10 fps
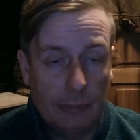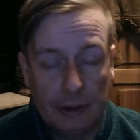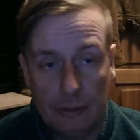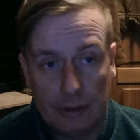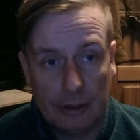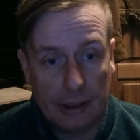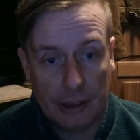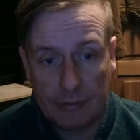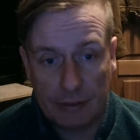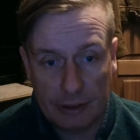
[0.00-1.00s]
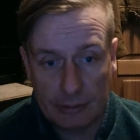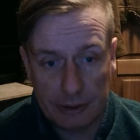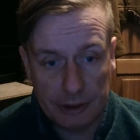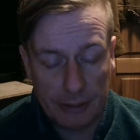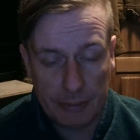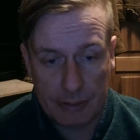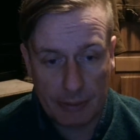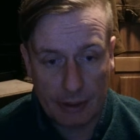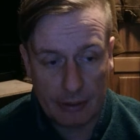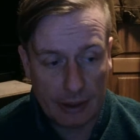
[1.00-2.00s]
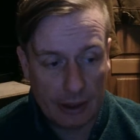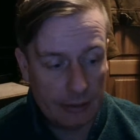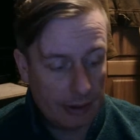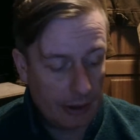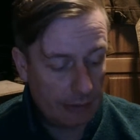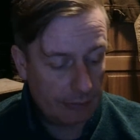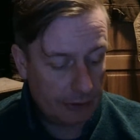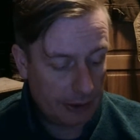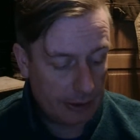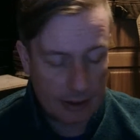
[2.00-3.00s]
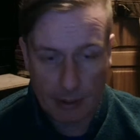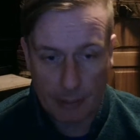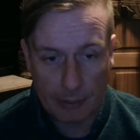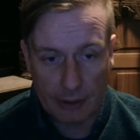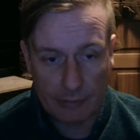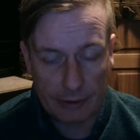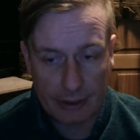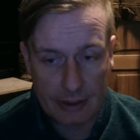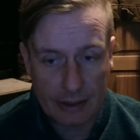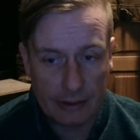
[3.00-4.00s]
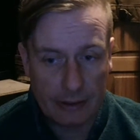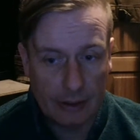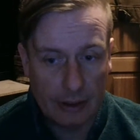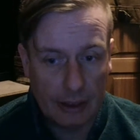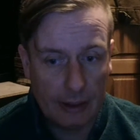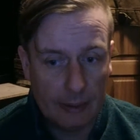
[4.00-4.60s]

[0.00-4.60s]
We know in North Africa there was jeeps and land and vehicle swapping left, right, and centre.